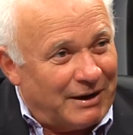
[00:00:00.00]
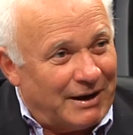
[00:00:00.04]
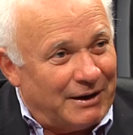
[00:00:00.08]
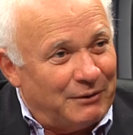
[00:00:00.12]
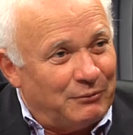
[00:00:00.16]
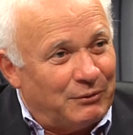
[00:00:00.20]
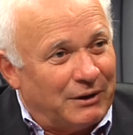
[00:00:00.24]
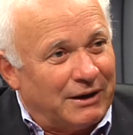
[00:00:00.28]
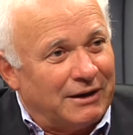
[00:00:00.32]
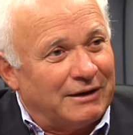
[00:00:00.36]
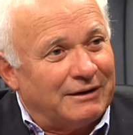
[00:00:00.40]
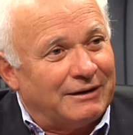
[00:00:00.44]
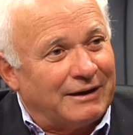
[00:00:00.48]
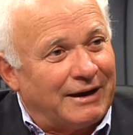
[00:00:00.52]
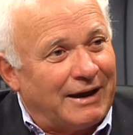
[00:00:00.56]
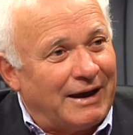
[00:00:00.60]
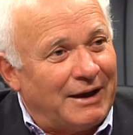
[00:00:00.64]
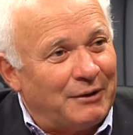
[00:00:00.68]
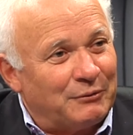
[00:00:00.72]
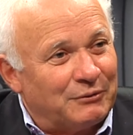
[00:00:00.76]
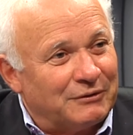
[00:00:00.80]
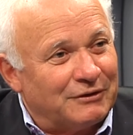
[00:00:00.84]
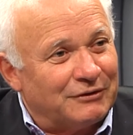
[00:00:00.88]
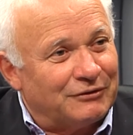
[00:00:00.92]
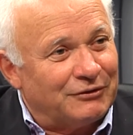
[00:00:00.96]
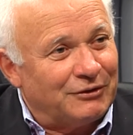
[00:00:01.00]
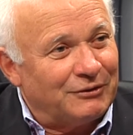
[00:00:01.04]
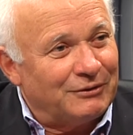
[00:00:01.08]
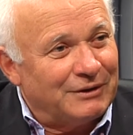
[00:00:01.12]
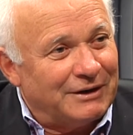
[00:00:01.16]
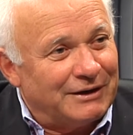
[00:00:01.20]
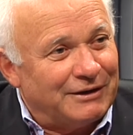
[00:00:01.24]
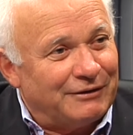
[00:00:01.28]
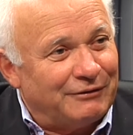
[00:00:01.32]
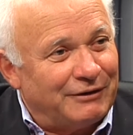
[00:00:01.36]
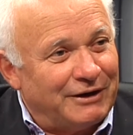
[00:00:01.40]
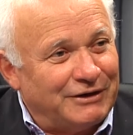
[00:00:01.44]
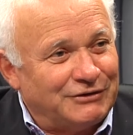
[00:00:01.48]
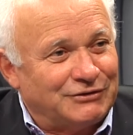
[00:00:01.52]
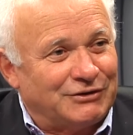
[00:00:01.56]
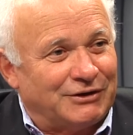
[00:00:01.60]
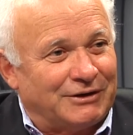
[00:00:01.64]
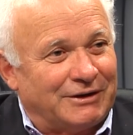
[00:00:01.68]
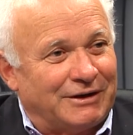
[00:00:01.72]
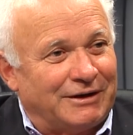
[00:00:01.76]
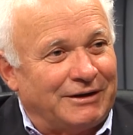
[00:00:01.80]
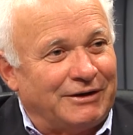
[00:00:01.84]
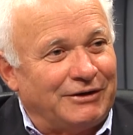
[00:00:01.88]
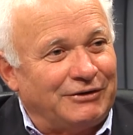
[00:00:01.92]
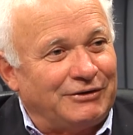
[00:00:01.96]
hey, we're getting a car with a 2-litre
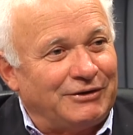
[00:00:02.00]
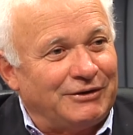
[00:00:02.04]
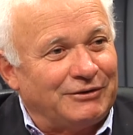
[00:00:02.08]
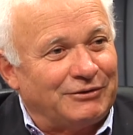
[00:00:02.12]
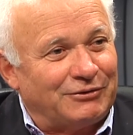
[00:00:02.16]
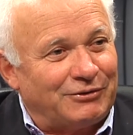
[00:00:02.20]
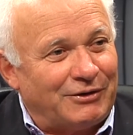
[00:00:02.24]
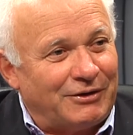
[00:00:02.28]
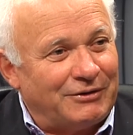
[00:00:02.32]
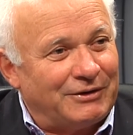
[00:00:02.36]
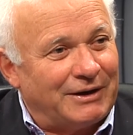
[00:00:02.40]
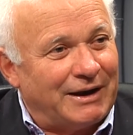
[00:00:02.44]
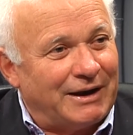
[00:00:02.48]
engine in it, you'd throw